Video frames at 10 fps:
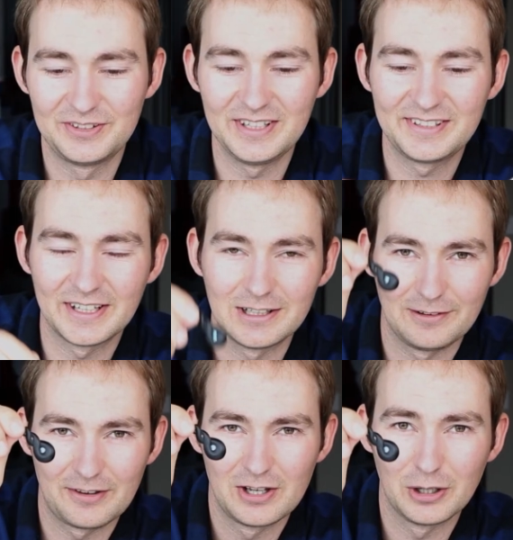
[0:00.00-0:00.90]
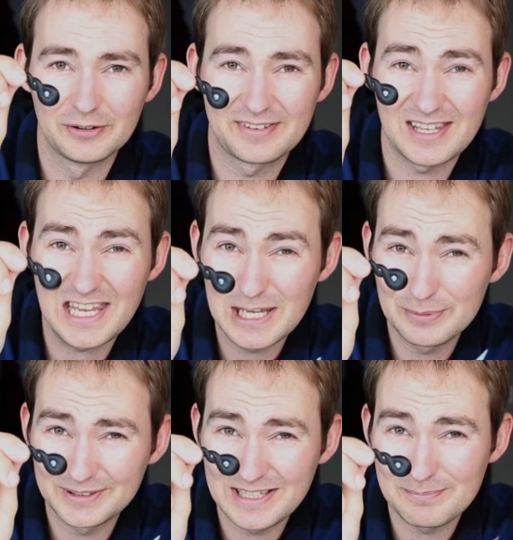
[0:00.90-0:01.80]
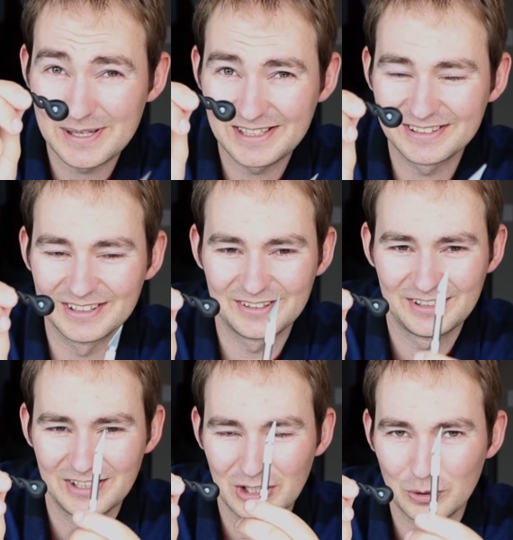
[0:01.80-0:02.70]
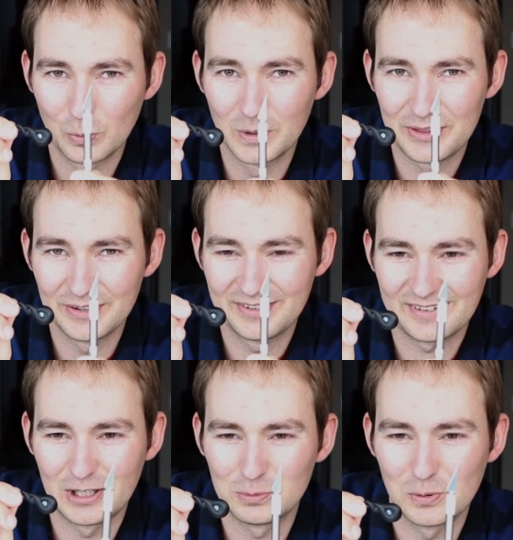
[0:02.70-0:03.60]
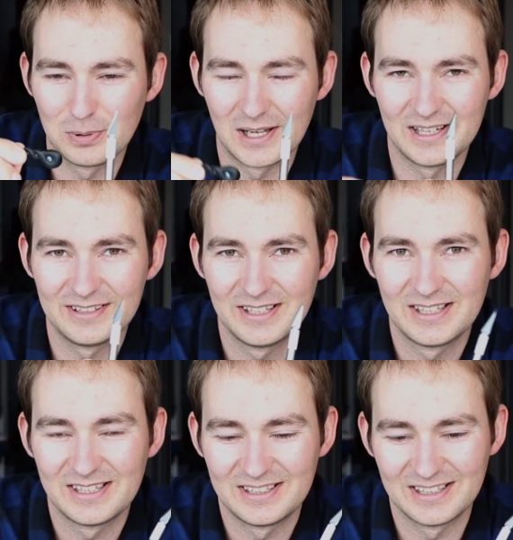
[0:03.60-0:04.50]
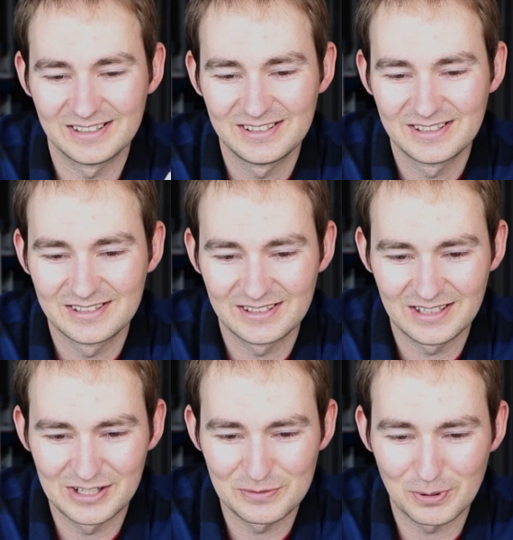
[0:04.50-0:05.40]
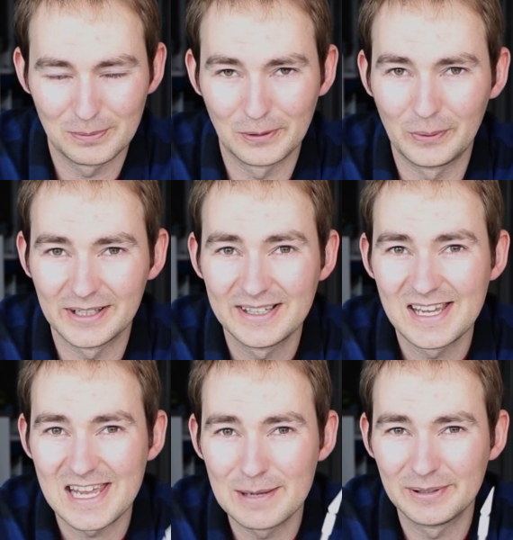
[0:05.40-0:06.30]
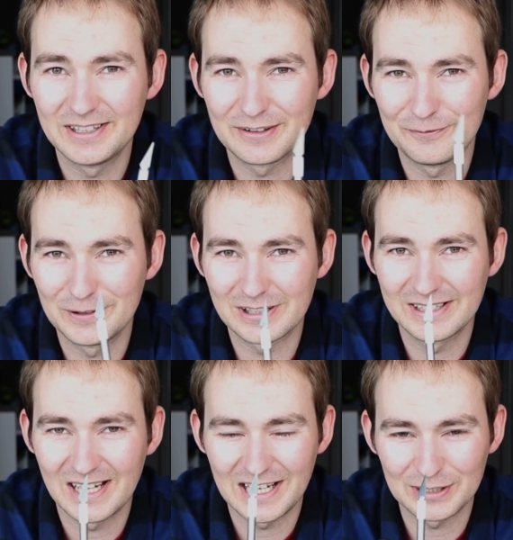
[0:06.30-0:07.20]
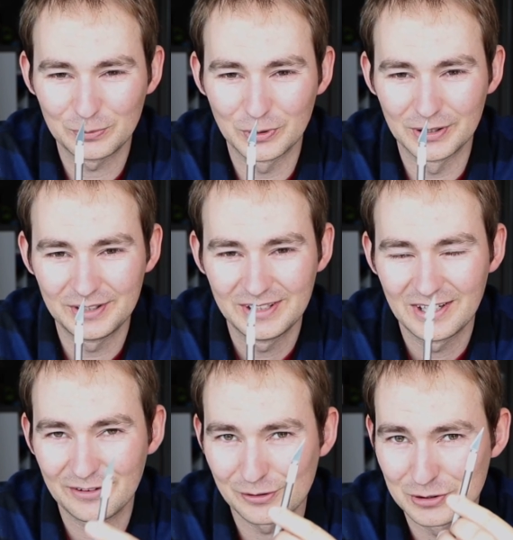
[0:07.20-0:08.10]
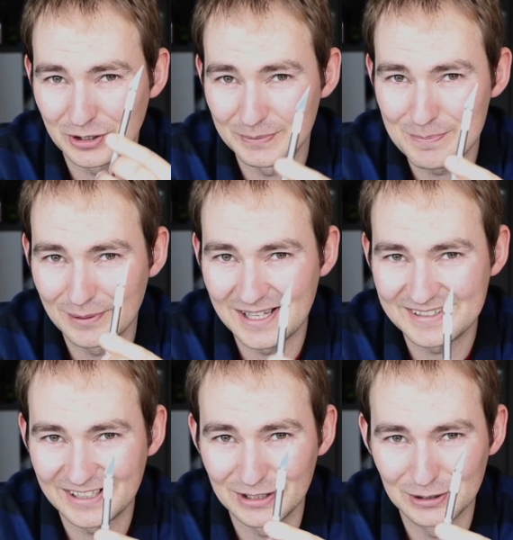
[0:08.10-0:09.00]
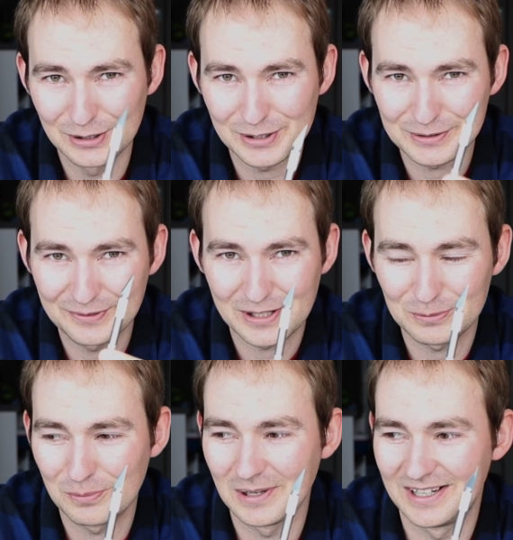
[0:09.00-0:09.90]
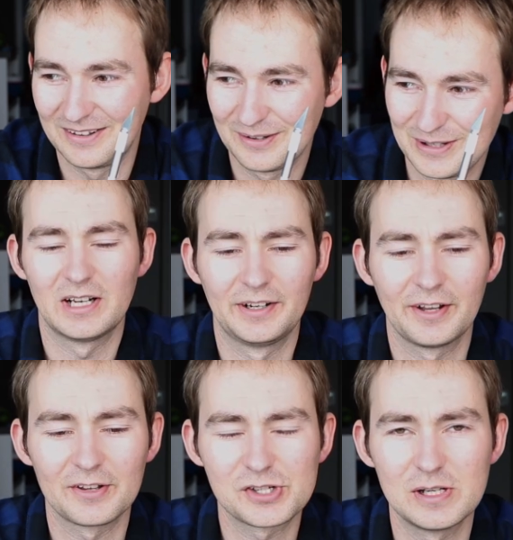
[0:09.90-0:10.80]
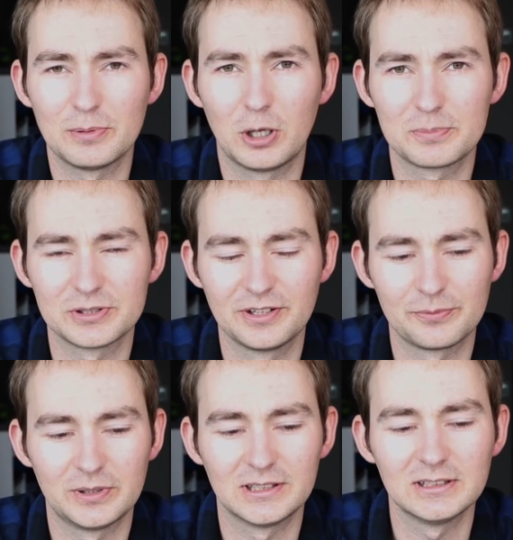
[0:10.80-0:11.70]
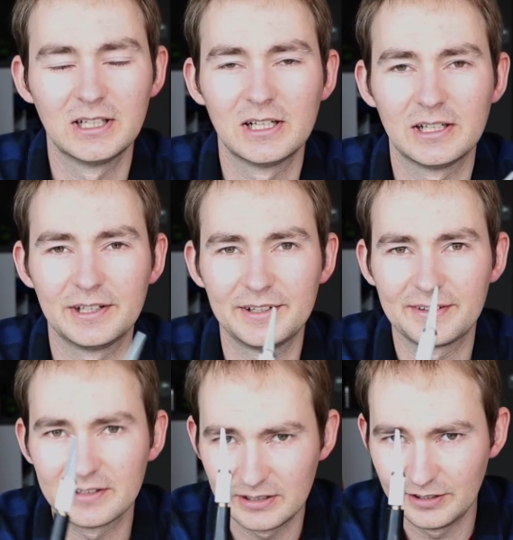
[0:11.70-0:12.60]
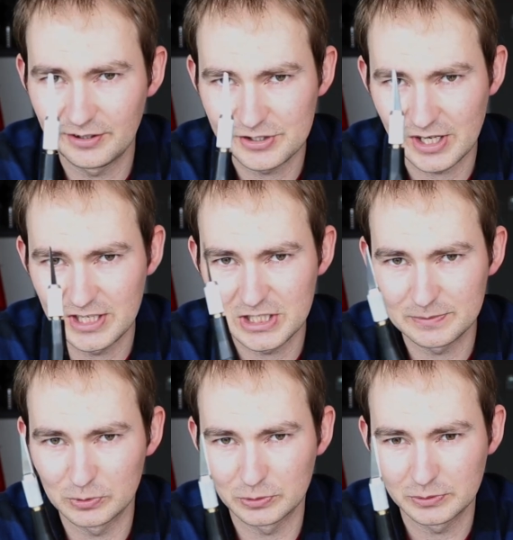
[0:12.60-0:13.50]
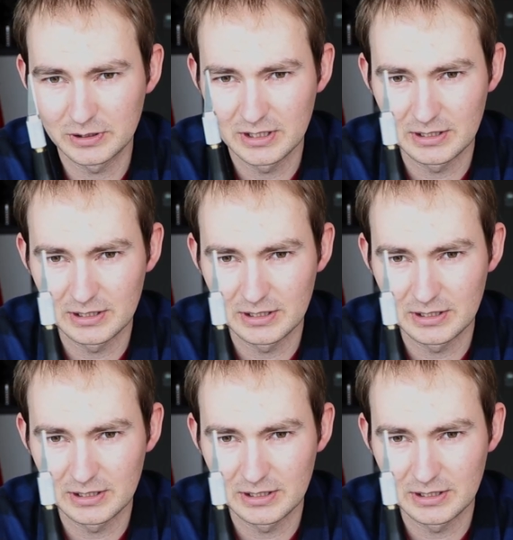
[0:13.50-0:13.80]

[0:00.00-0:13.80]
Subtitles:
the details on this ebony pendant with this scalpel blade. Now, as you're probably aware, ebony is a very hard wood, so you're going to be blunting a lot of scalpel blades. Another cheap option as well are these interchangeable